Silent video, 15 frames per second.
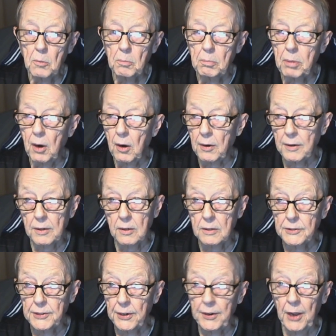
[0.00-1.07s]

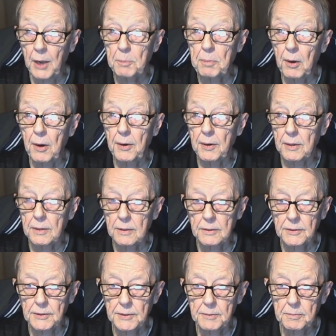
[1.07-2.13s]
Particles are not
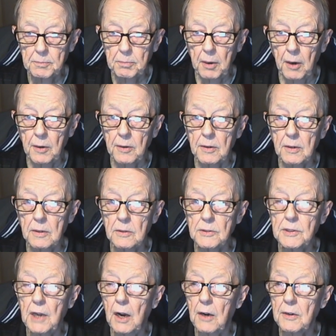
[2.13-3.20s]
particles.
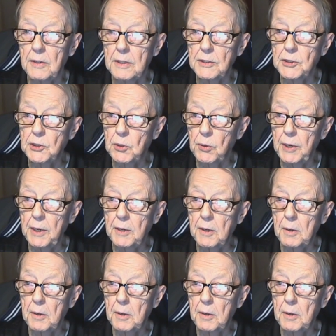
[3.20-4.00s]
Particles are discrete